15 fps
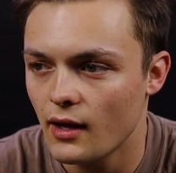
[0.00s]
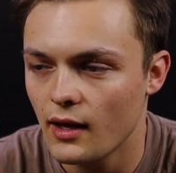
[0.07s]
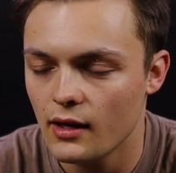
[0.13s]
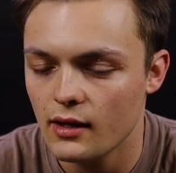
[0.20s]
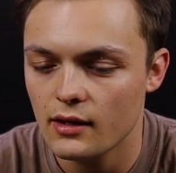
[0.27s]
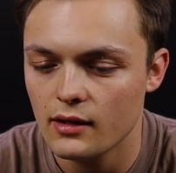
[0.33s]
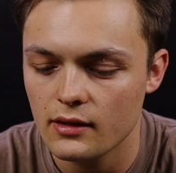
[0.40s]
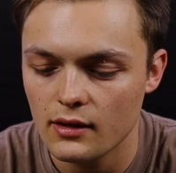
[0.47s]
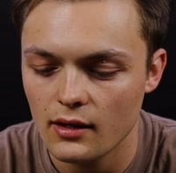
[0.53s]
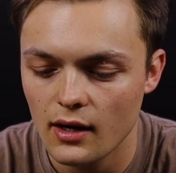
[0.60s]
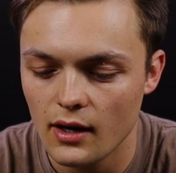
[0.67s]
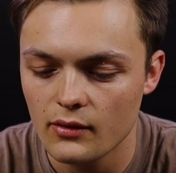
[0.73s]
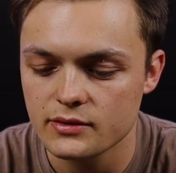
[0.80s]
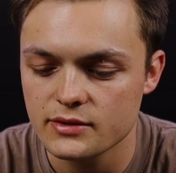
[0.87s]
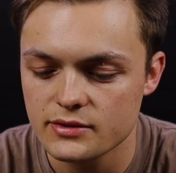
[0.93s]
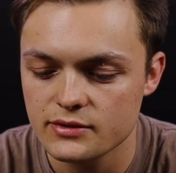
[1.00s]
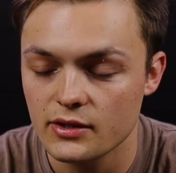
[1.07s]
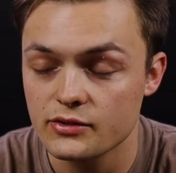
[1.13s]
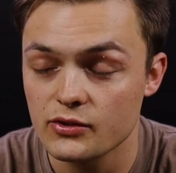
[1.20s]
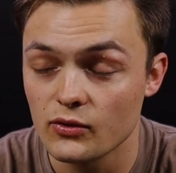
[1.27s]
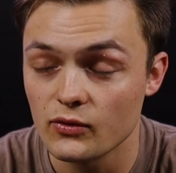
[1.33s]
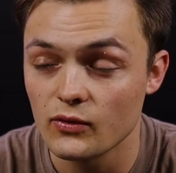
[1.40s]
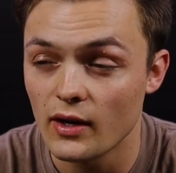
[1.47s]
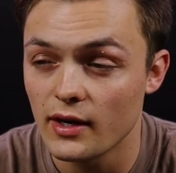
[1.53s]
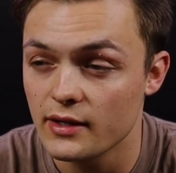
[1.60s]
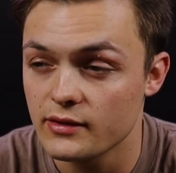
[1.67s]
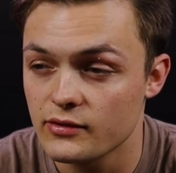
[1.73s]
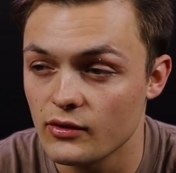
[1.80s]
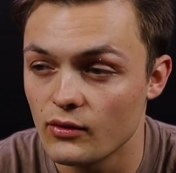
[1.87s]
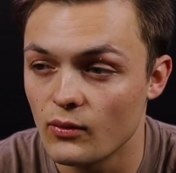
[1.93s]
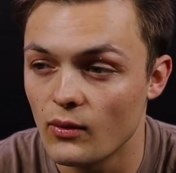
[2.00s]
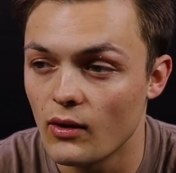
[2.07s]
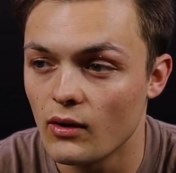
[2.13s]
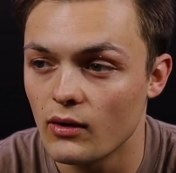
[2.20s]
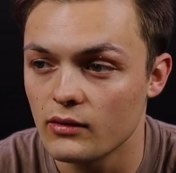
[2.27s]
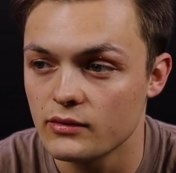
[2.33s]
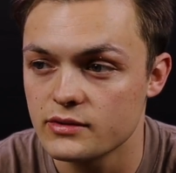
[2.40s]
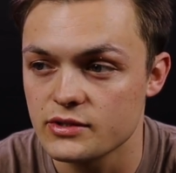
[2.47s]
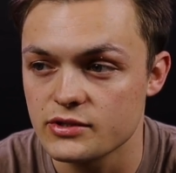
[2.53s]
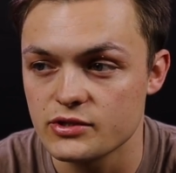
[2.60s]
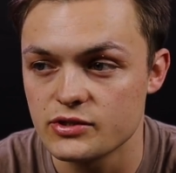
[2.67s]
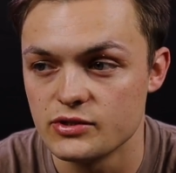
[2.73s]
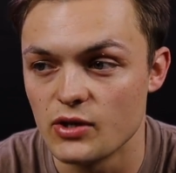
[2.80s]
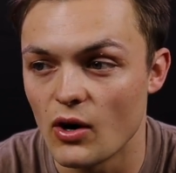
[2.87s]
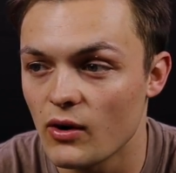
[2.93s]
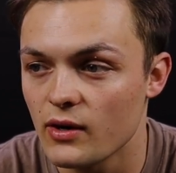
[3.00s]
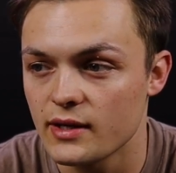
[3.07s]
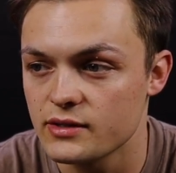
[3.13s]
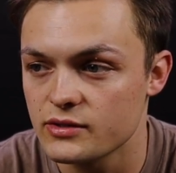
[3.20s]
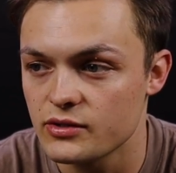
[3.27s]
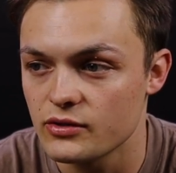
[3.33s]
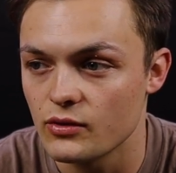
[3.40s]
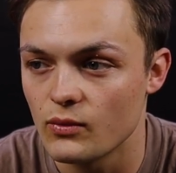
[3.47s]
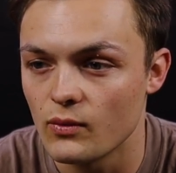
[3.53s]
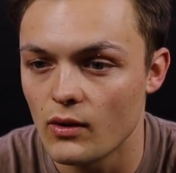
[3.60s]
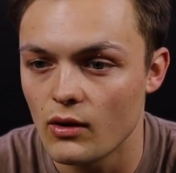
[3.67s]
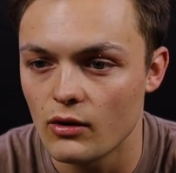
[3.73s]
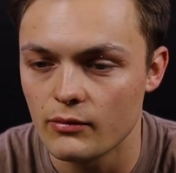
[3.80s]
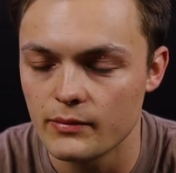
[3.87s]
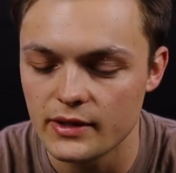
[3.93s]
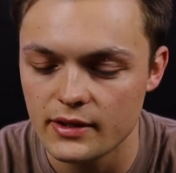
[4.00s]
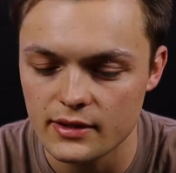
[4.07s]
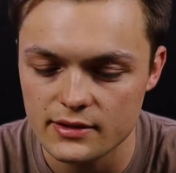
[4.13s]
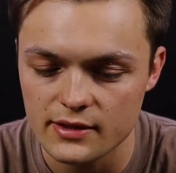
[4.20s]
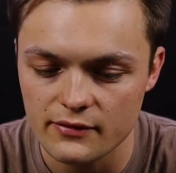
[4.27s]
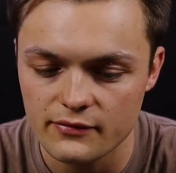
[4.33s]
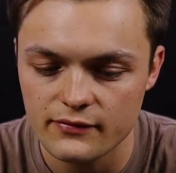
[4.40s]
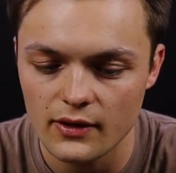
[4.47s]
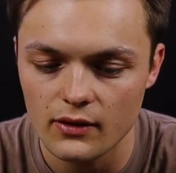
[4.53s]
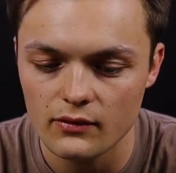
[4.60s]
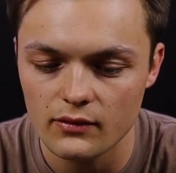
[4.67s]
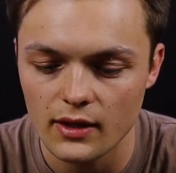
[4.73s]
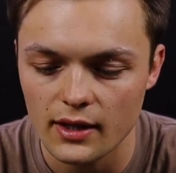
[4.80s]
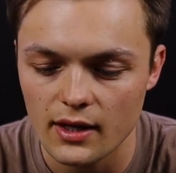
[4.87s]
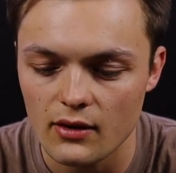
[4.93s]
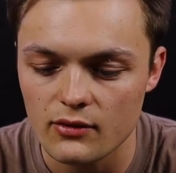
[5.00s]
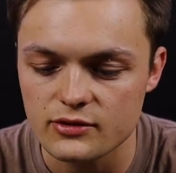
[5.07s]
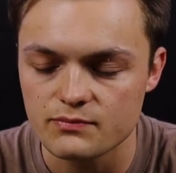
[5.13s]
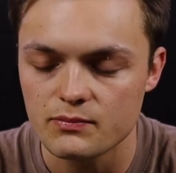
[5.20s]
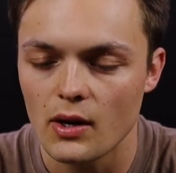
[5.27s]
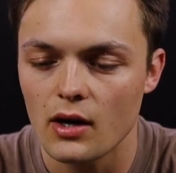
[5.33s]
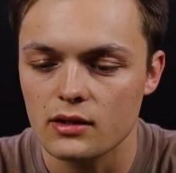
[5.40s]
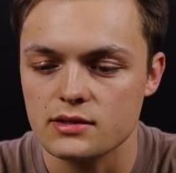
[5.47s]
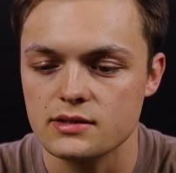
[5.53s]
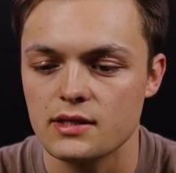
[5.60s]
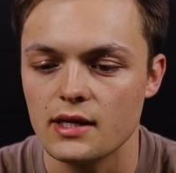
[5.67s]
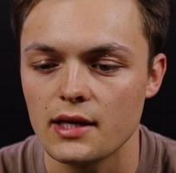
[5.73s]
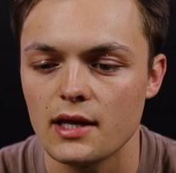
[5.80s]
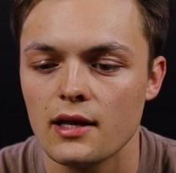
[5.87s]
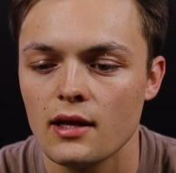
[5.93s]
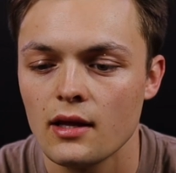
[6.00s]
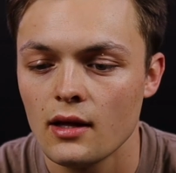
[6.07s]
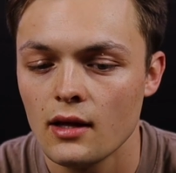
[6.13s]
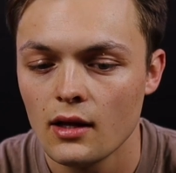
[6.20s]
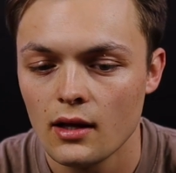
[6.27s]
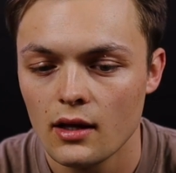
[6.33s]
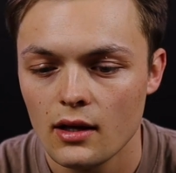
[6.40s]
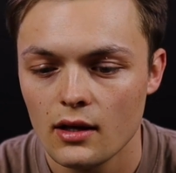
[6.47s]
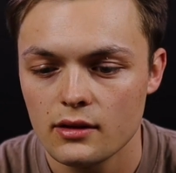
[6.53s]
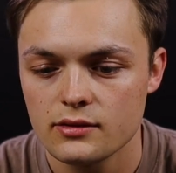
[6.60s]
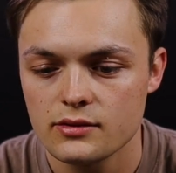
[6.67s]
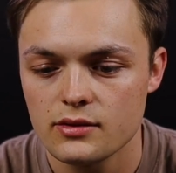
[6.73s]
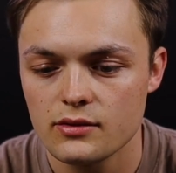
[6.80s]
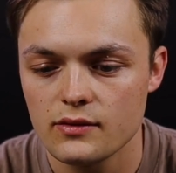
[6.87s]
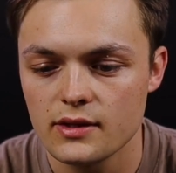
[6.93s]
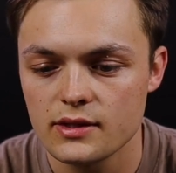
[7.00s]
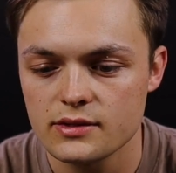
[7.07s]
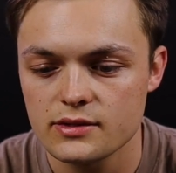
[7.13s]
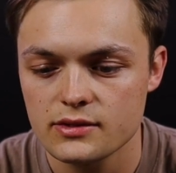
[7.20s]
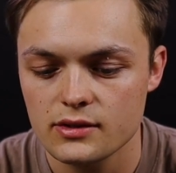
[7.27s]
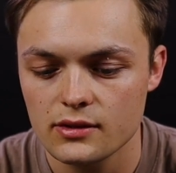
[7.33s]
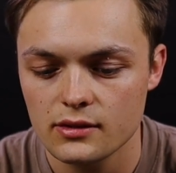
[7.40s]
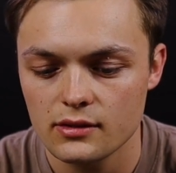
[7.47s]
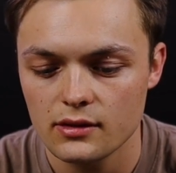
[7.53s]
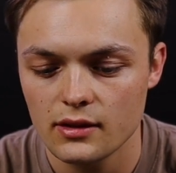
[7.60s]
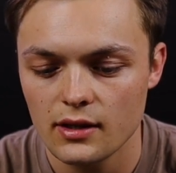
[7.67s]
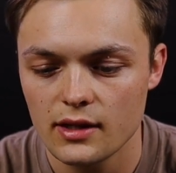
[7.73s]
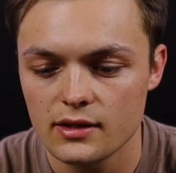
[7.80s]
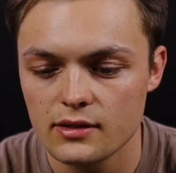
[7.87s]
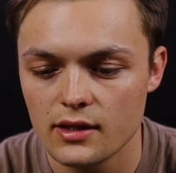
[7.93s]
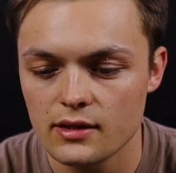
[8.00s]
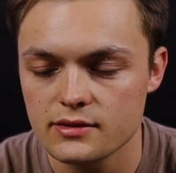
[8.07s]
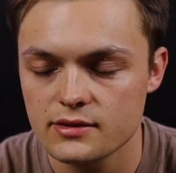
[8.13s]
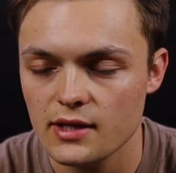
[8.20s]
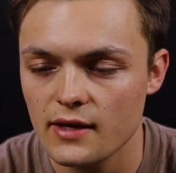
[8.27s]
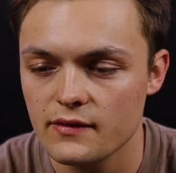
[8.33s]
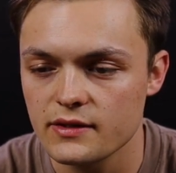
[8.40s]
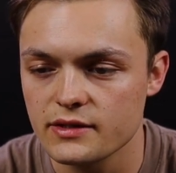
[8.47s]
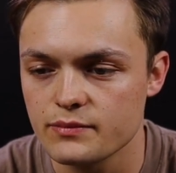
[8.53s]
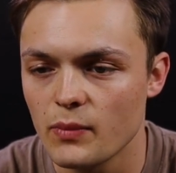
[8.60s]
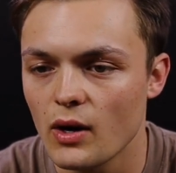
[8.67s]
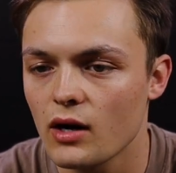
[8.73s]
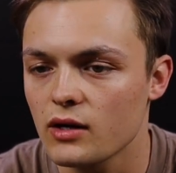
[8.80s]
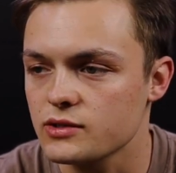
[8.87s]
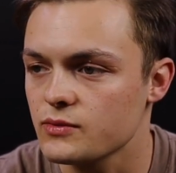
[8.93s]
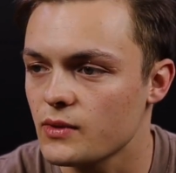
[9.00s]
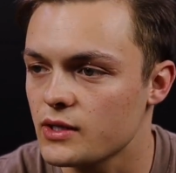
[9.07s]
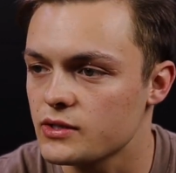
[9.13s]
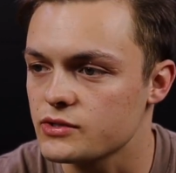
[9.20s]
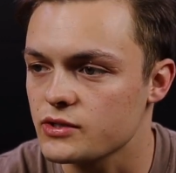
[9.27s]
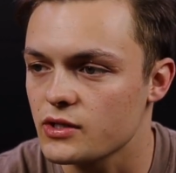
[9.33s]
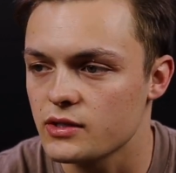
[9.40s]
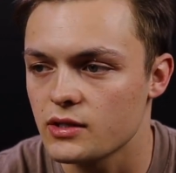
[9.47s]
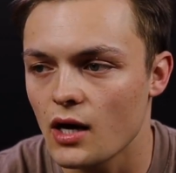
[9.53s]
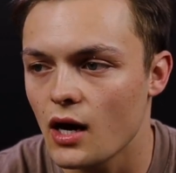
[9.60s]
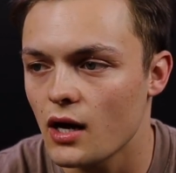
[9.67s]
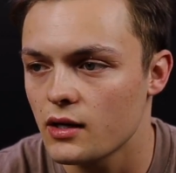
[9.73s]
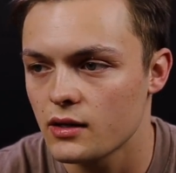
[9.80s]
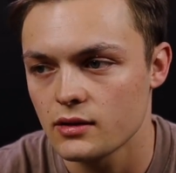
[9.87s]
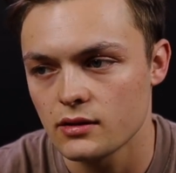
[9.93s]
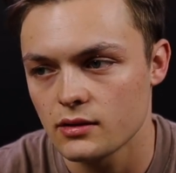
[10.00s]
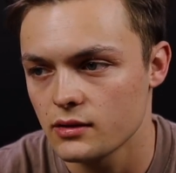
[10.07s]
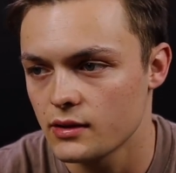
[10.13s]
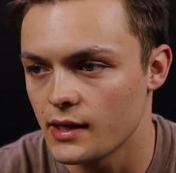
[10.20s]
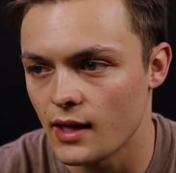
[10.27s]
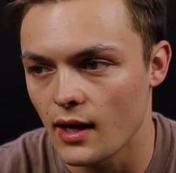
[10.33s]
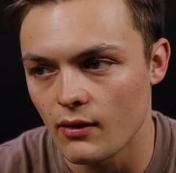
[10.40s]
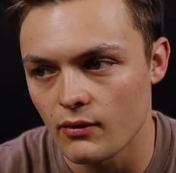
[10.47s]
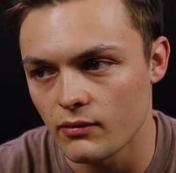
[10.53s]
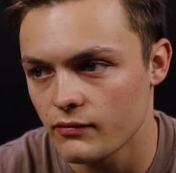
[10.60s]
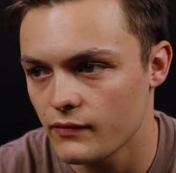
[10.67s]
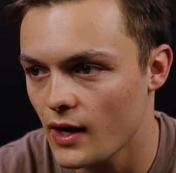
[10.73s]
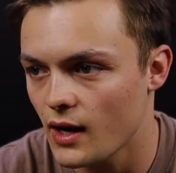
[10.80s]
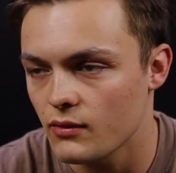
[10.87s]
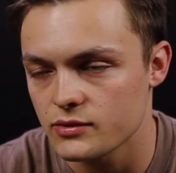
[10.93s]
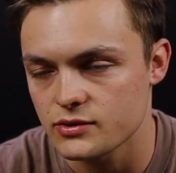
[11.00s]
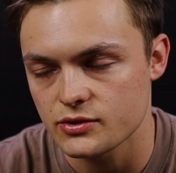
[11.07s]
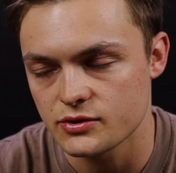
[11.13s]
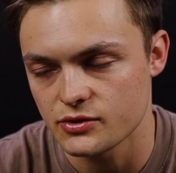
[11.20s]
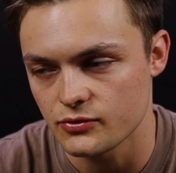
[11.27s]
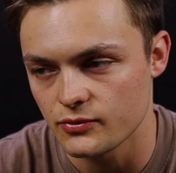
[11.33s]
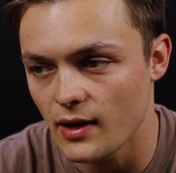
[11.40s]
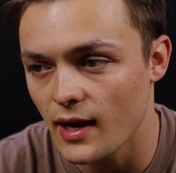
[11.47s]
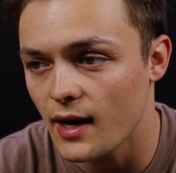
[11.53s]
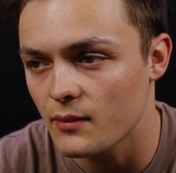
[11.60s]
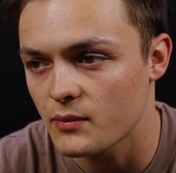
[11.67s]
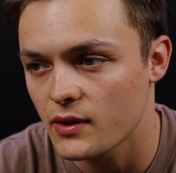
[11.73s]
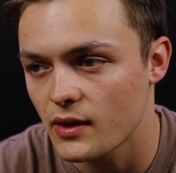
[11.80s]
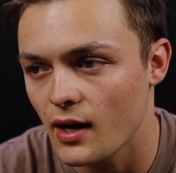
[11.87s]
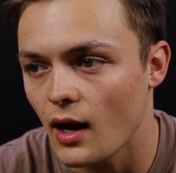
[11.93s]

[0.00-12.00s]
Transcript: And I would start to run into the wall, just dart into the wall, because I felt like I was boxed in to this, and inside this box where I just could not get out of. I was trapped.